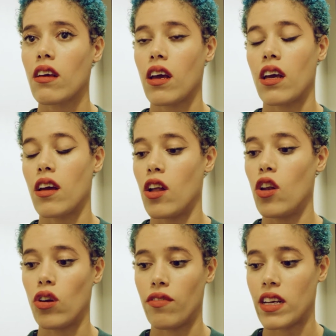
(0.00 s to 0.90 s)
a
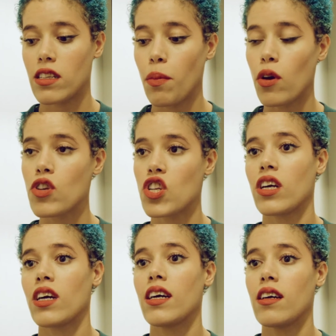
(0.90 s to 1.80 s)
lot of
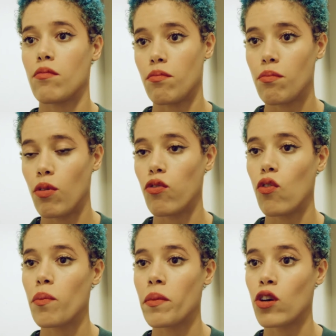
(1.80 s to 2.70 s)
exposure and
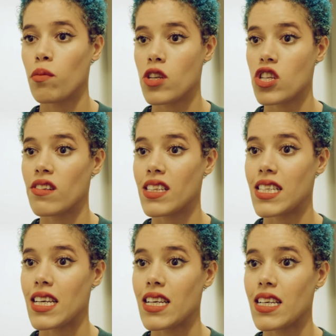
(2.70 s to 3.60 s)
performing
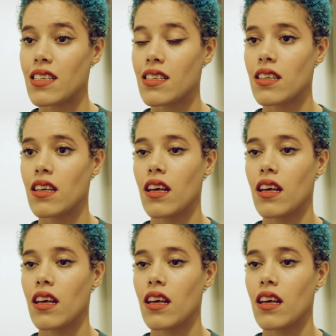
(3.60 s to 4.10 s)
opportunities.